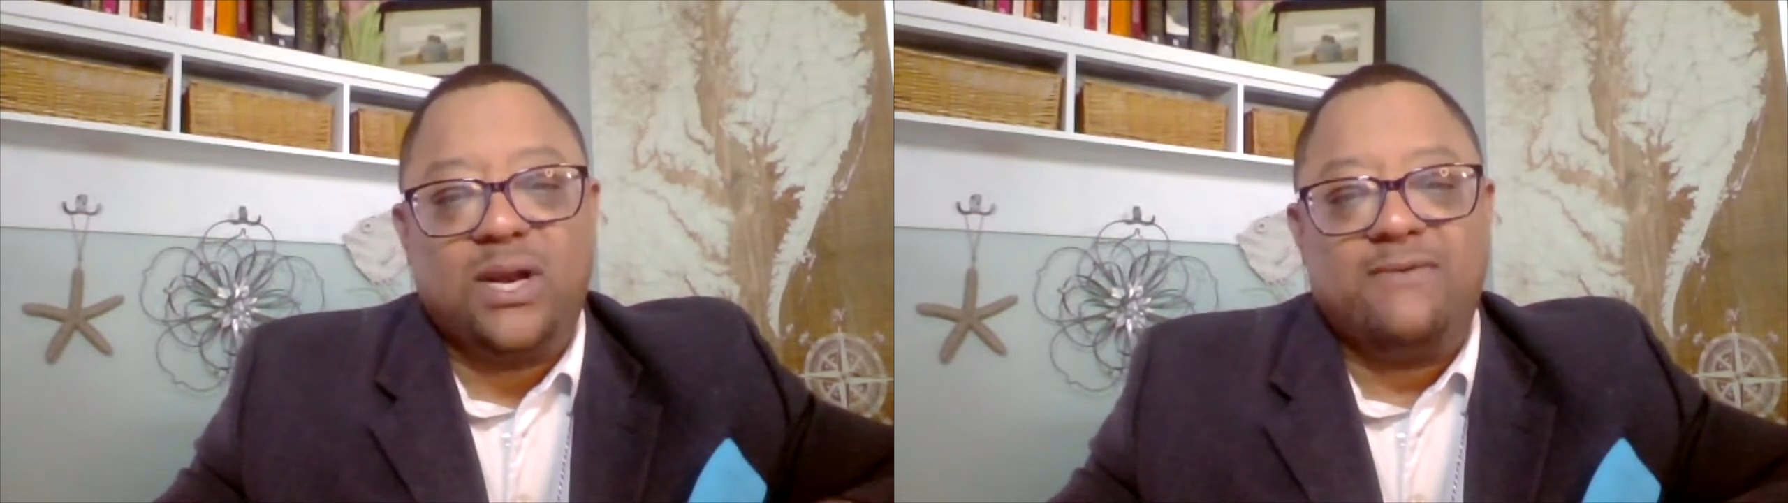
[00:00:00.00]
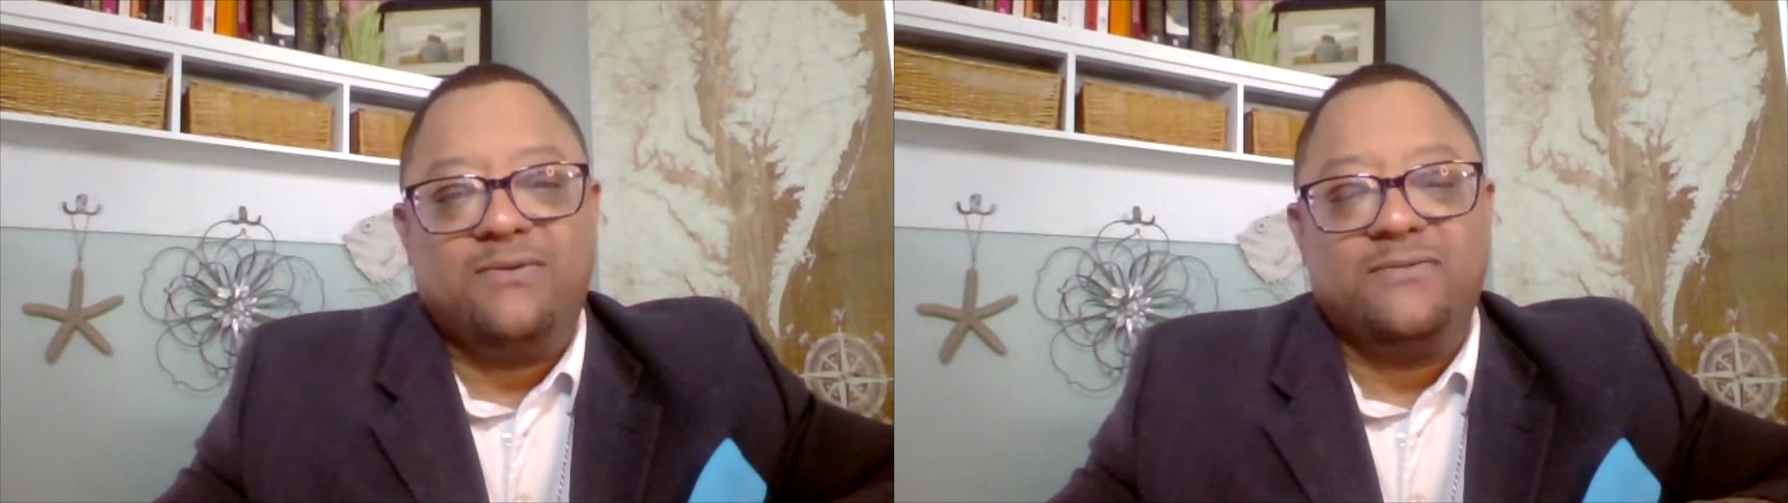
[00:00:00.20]

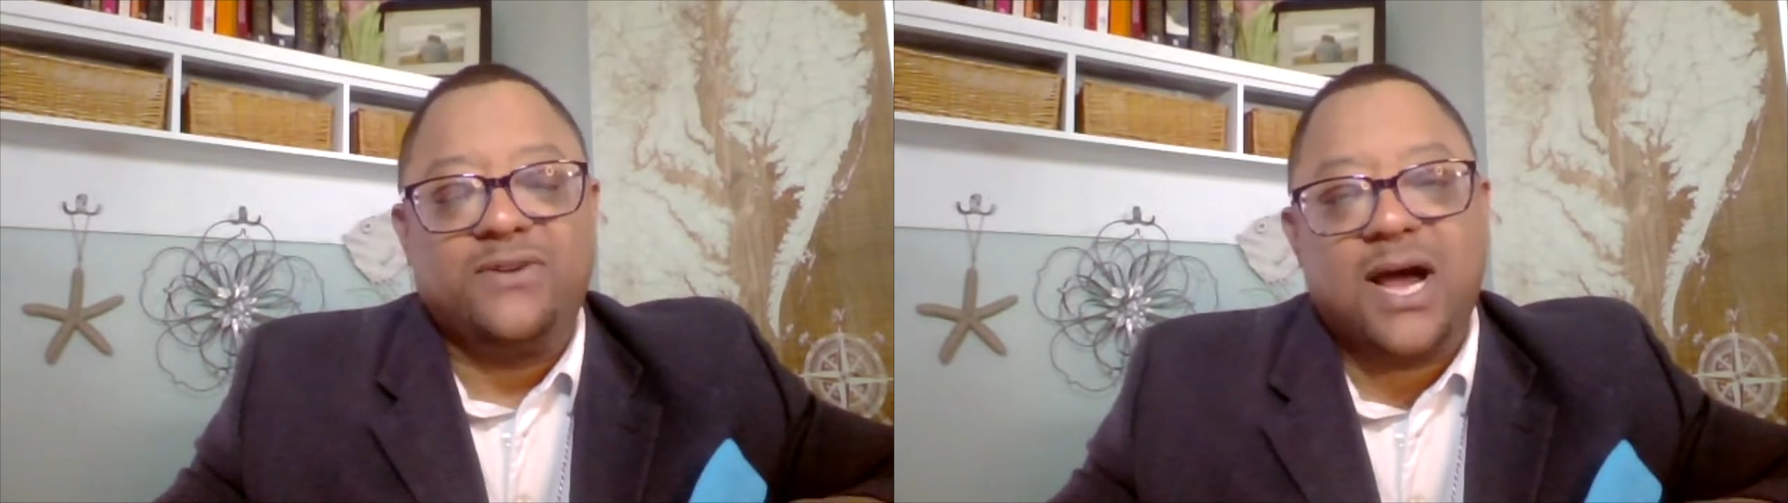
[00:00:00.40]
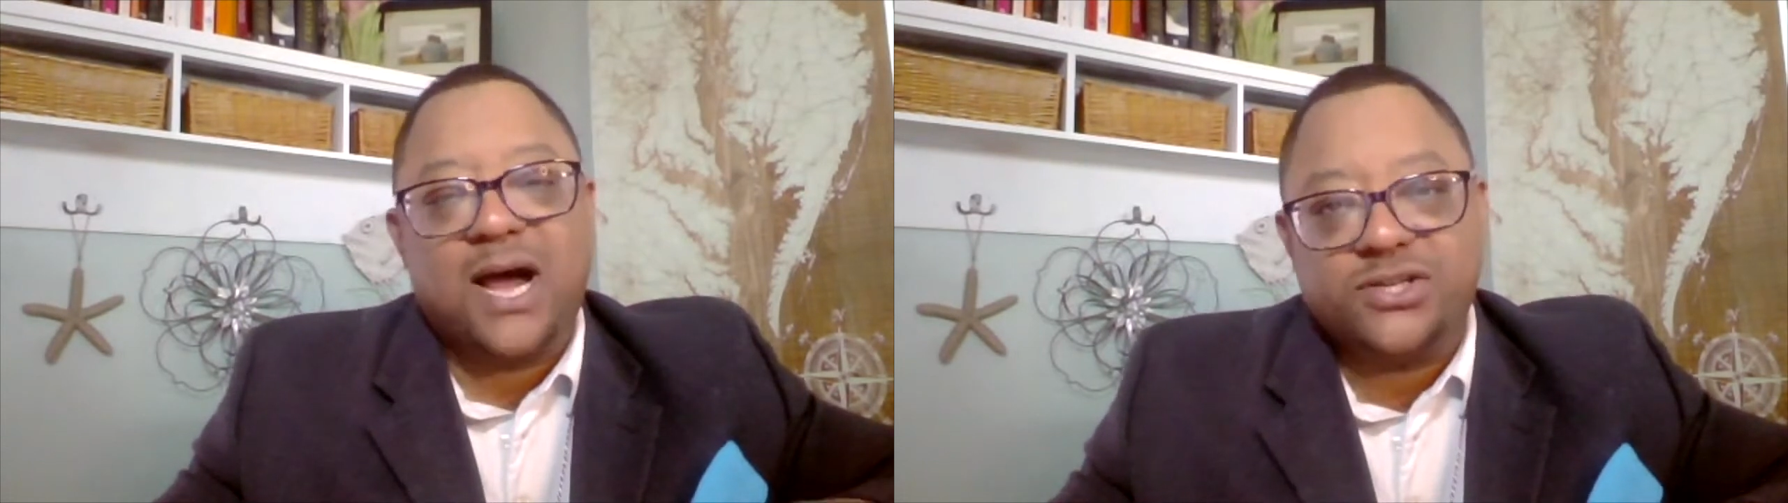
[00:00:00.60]
level of
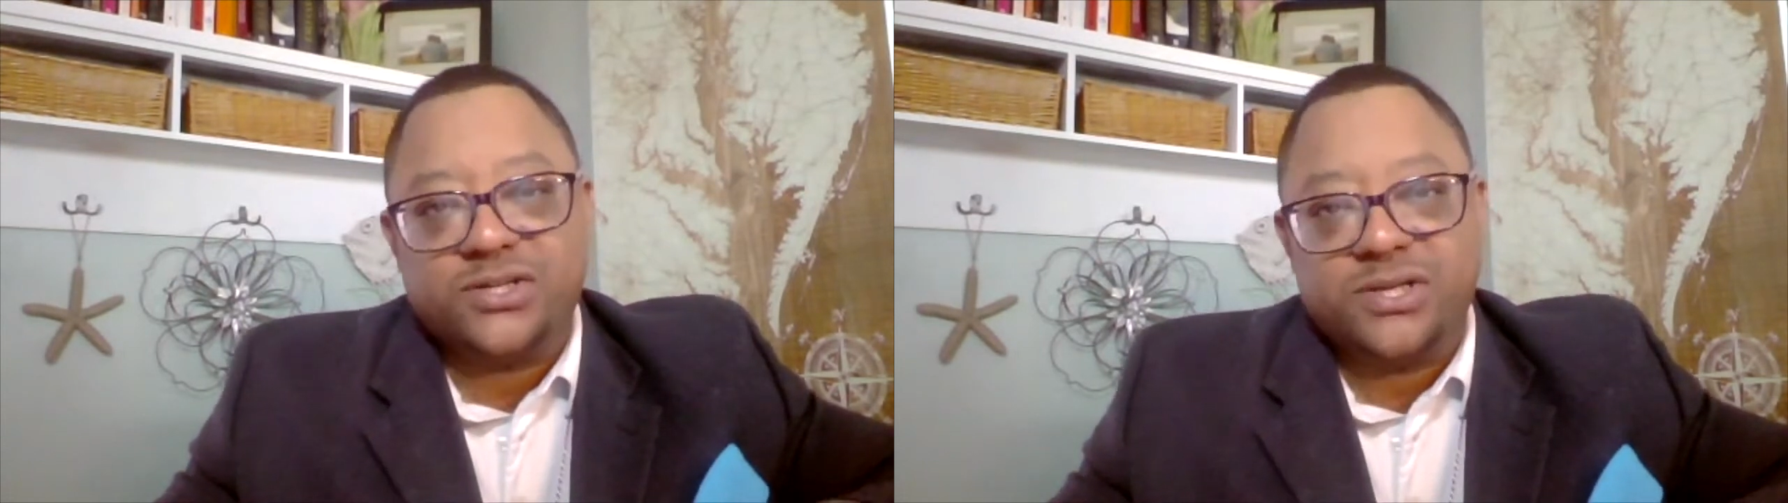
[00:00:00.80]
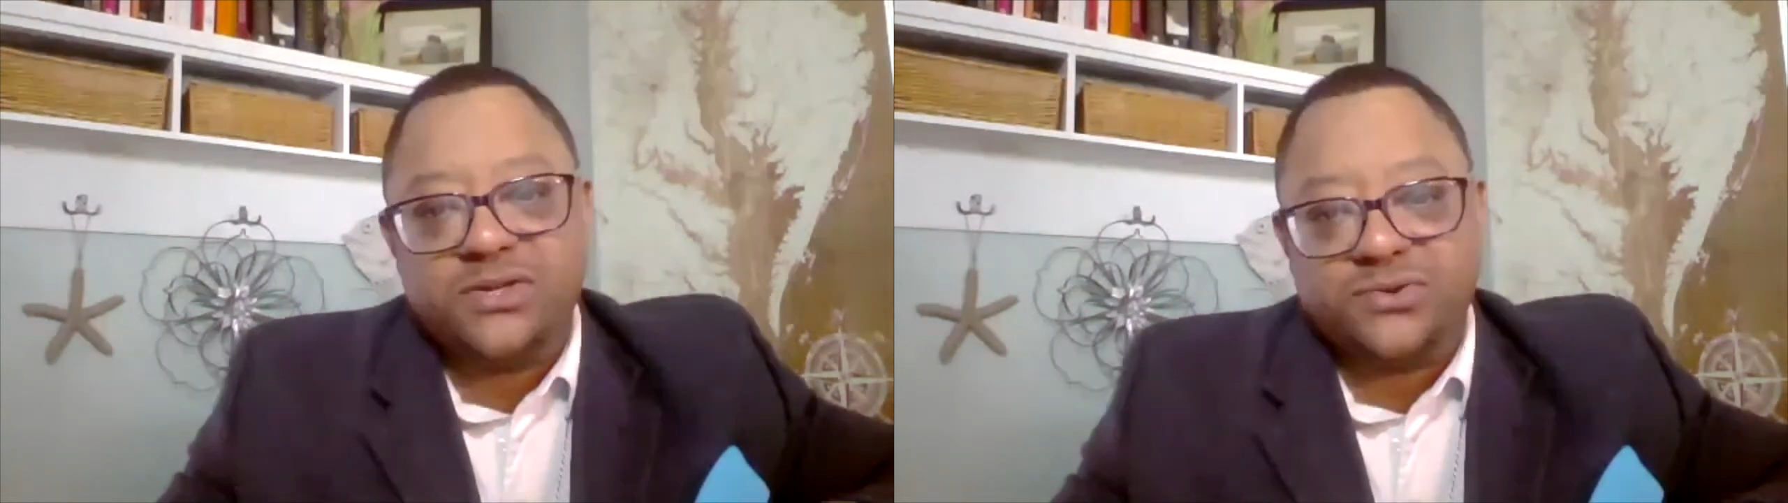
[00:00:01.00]

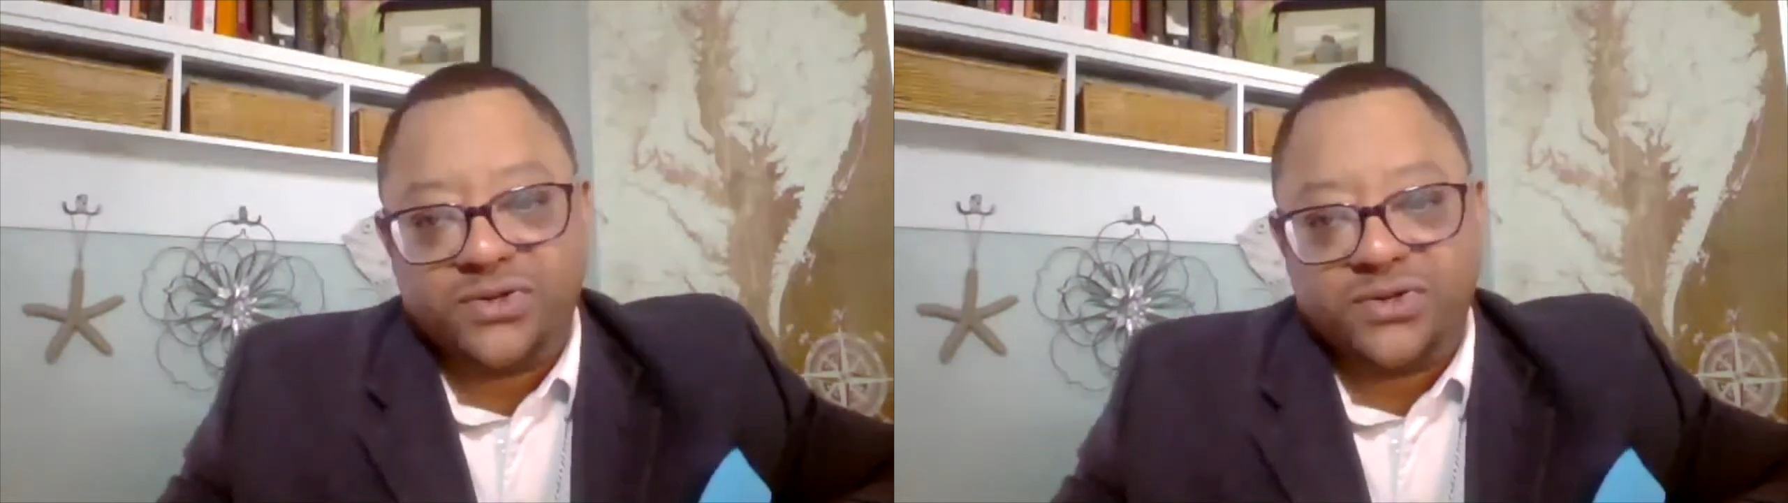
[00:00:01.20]
consciousness